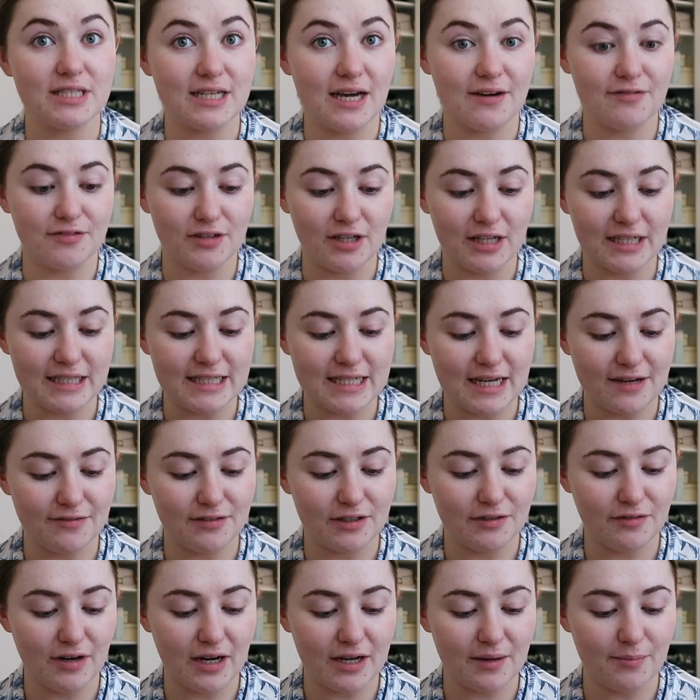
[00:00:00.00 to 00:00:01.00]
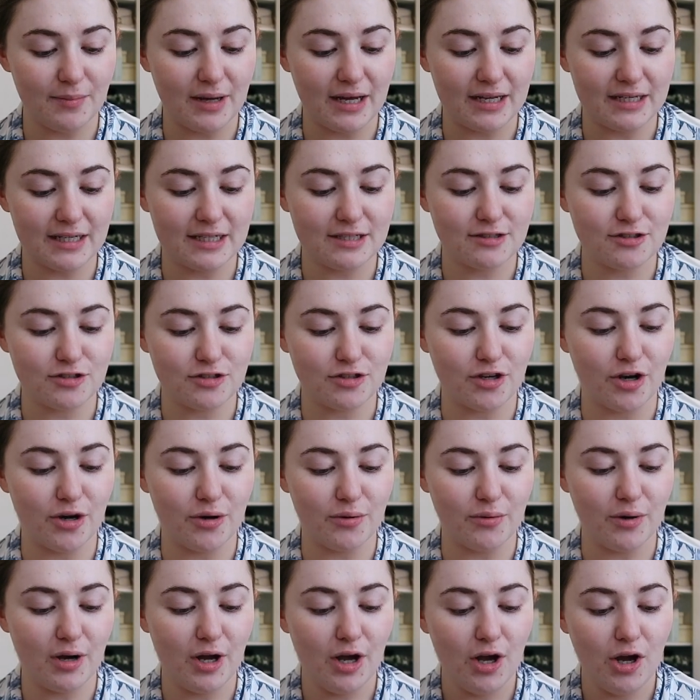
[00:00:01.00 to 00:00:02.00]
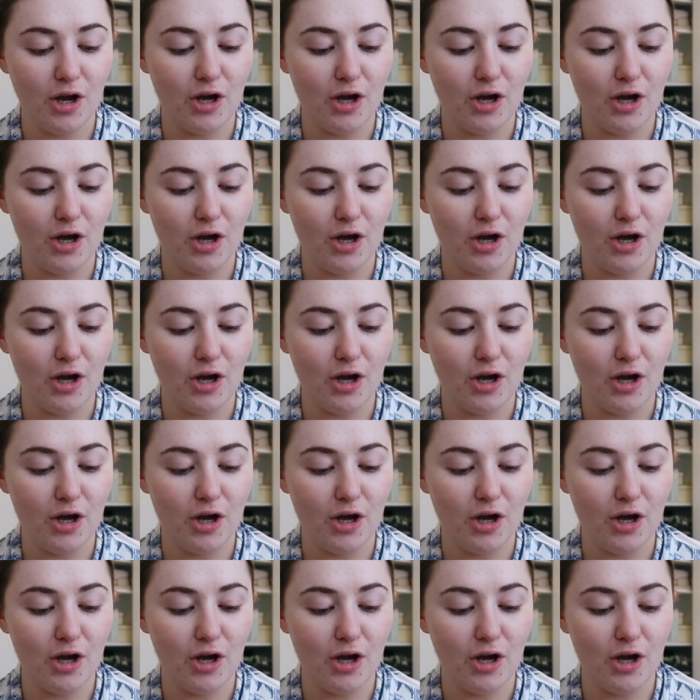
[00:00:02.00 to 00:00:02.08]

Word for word: definitely definitely recommend it's so